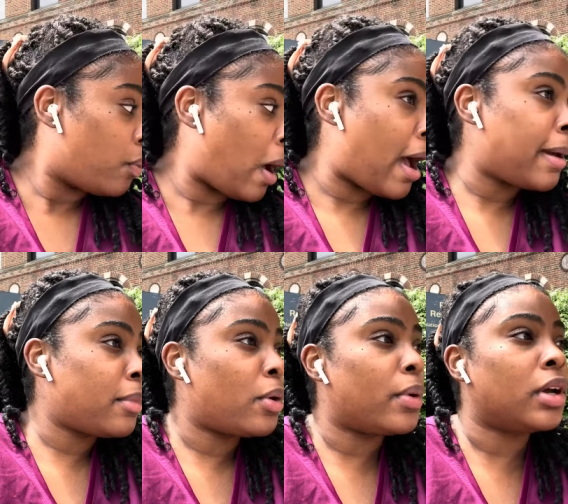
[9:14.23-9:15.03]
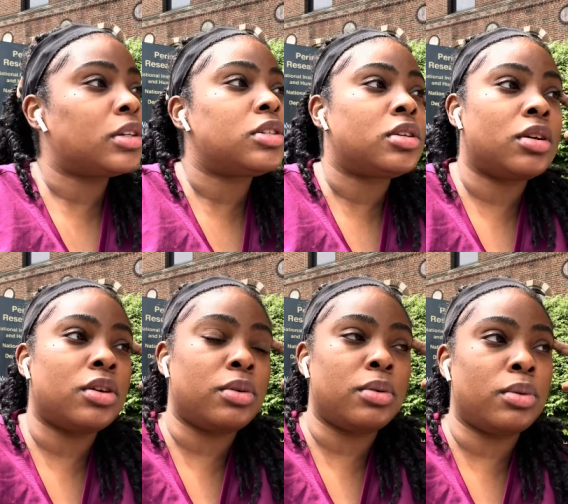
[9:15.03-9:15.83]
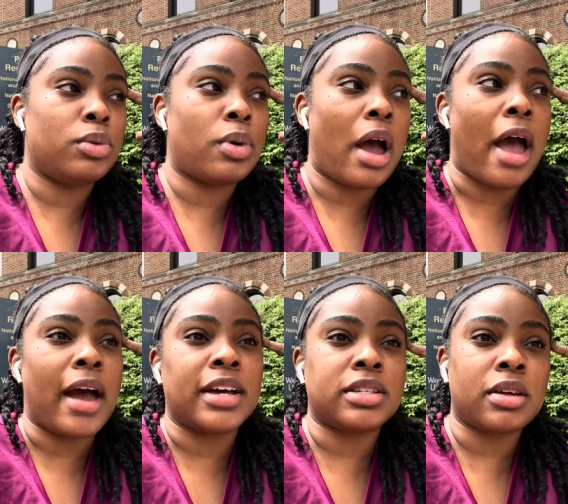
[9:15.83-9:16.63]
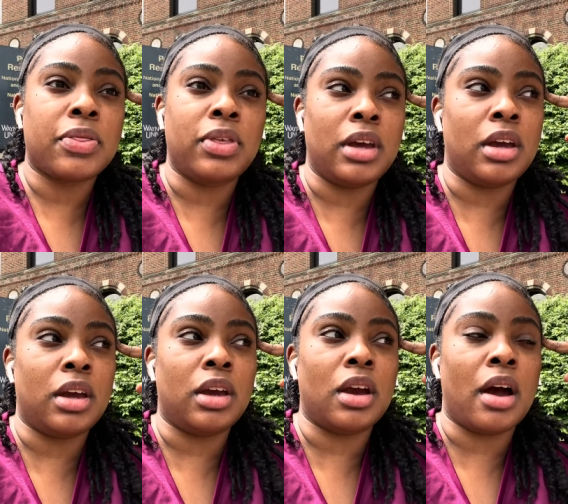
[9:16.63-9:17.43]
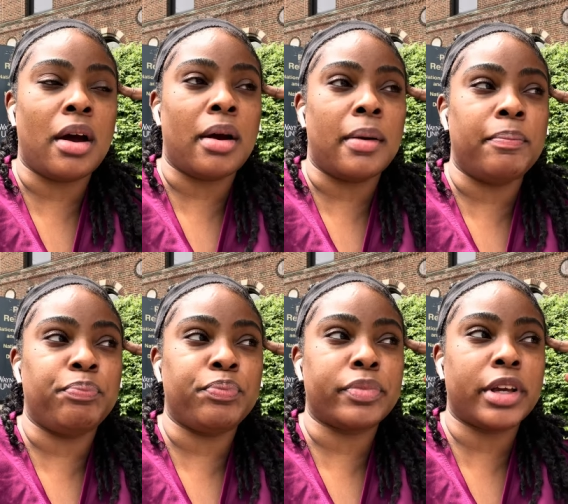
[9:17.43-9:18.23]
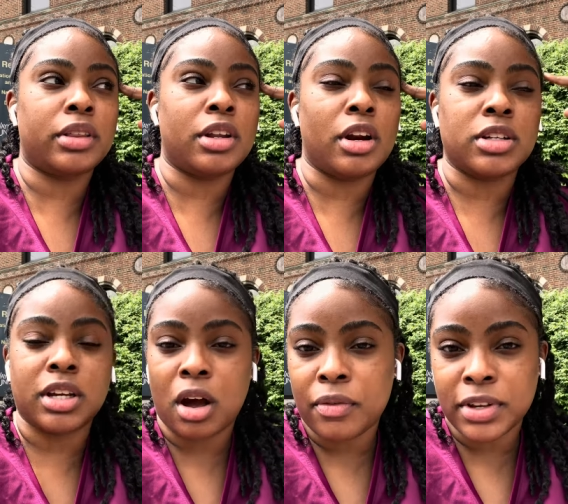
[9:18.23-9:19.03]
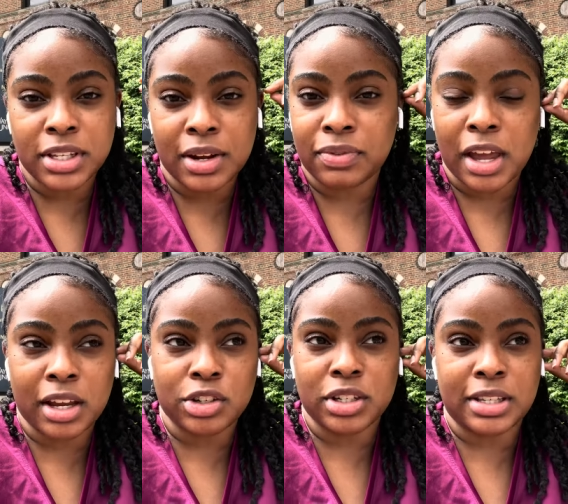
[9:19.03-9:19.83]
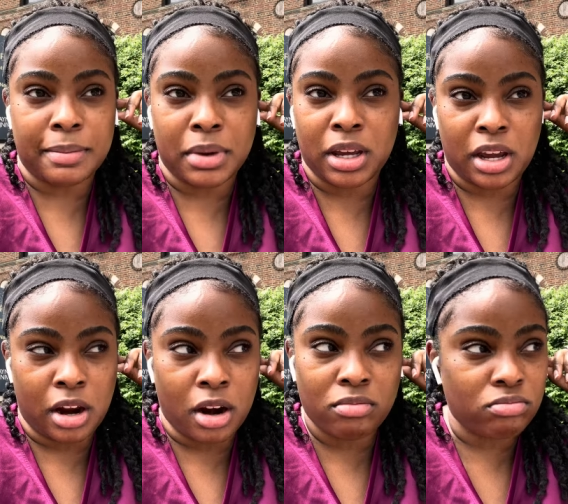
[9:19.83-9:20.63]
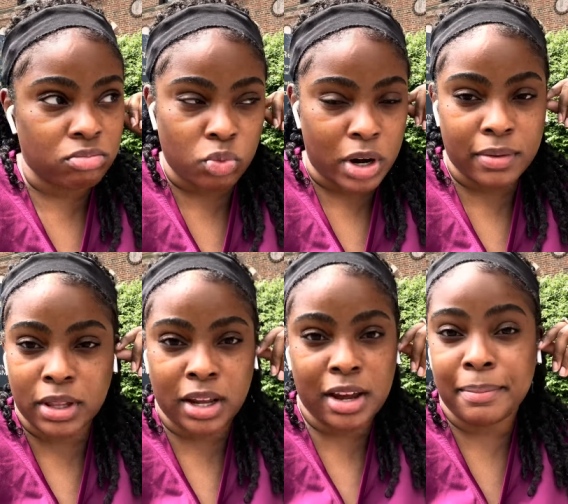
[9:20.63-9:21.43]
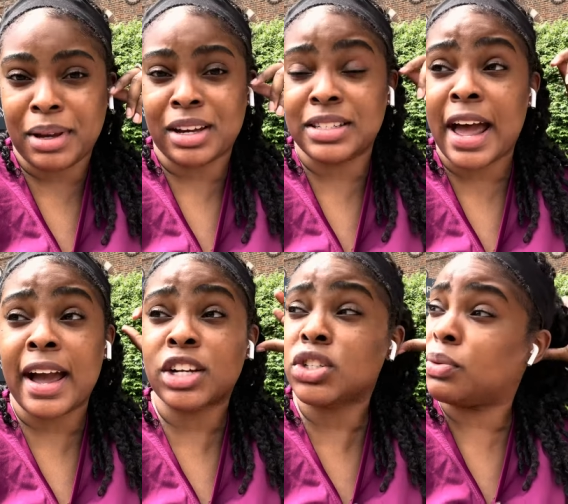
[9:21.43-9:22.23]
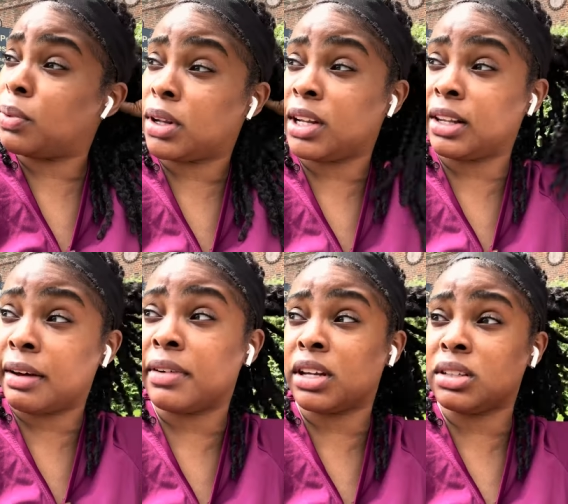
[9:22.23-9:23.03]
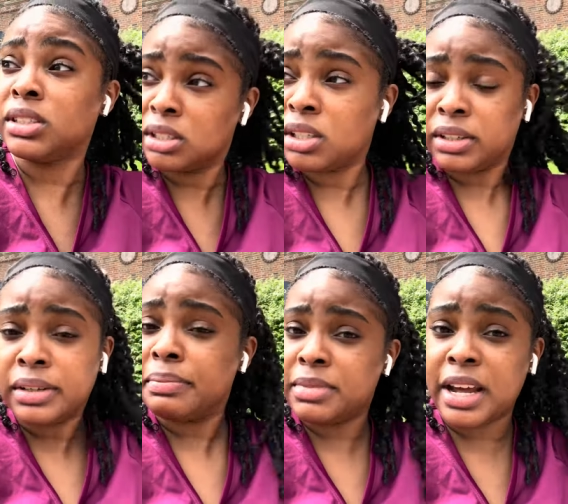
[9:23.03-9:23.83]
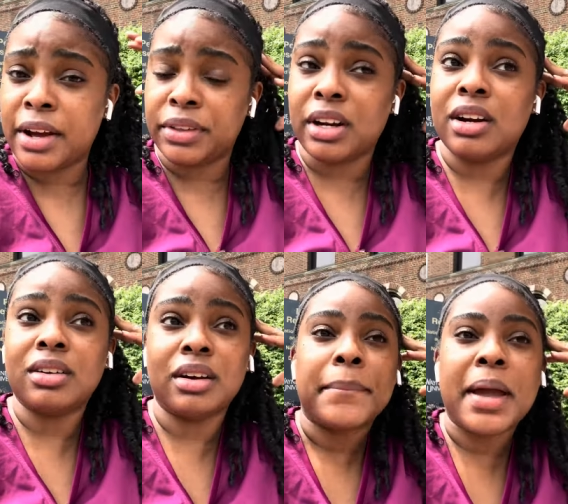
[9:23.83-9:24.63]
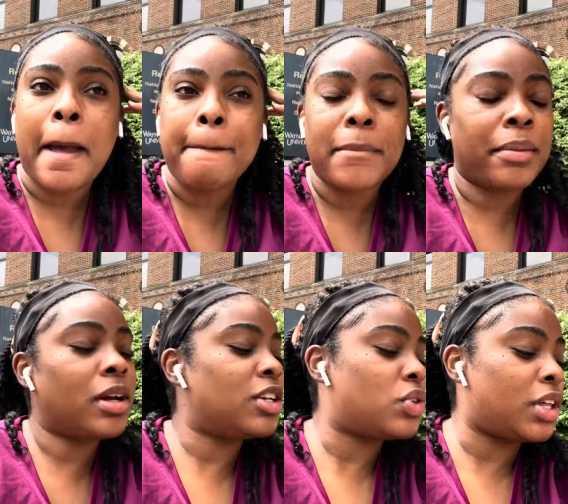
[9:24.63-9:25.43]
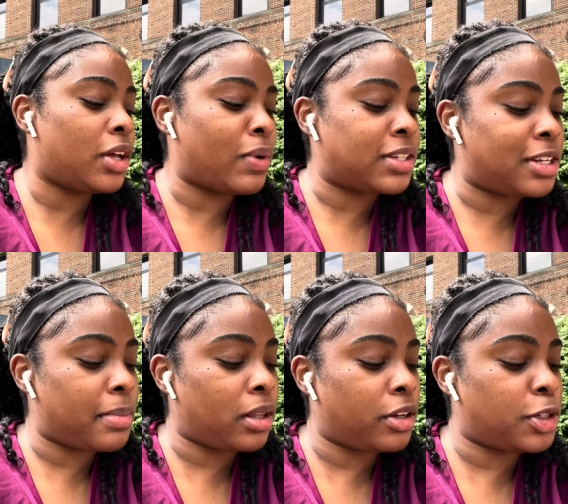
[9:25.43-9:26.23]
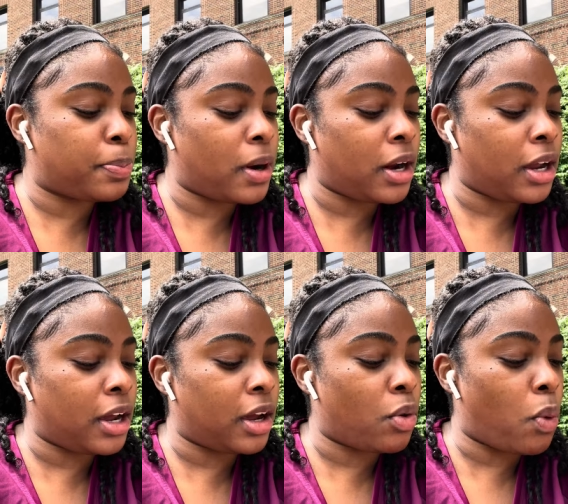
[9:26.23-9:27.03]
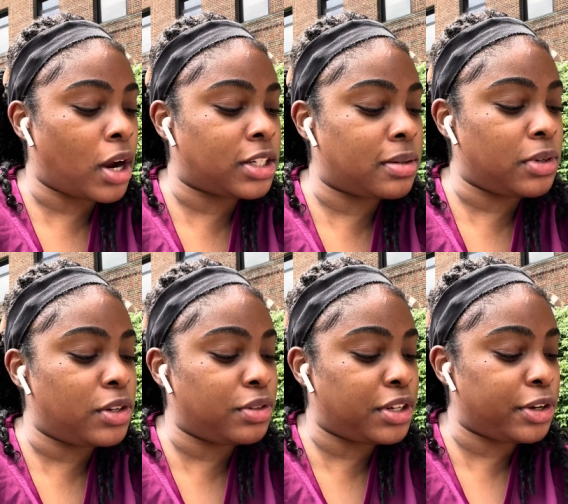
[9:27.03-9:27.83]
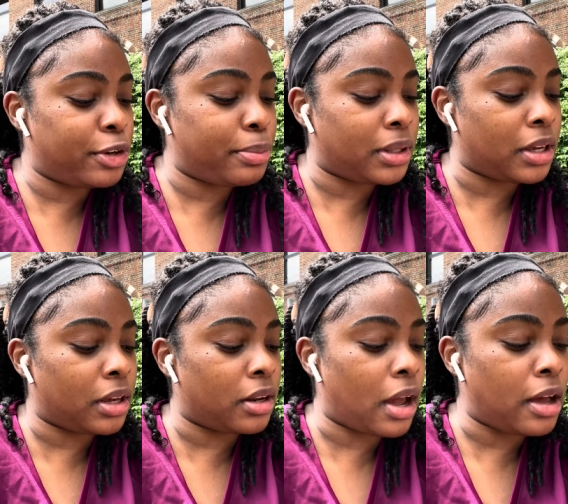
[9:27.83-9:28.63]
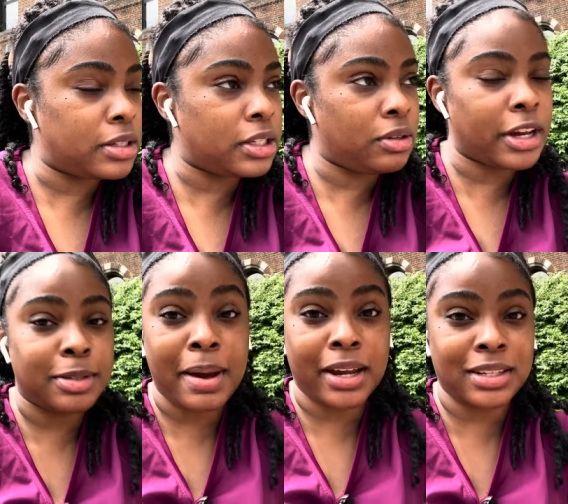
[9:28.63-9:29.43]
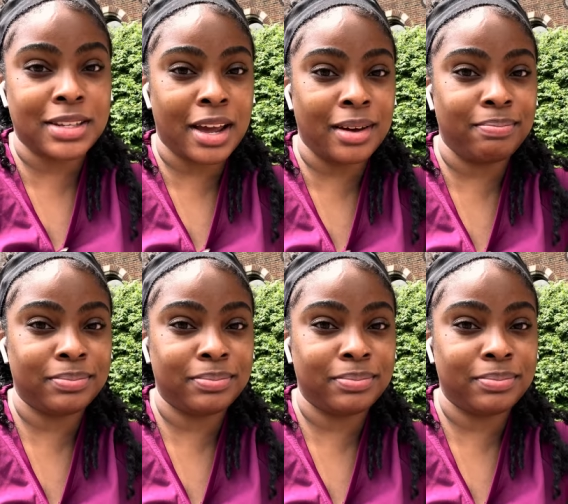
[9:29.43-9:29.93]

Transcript: I'm going to ask the um, the nursing office if they can just send me here whenever they can because I actually really love it down there. But yeah, I'm gonna enjoy the rest of my lunch break, watch some YouTube, and then I'll see you guys back inside.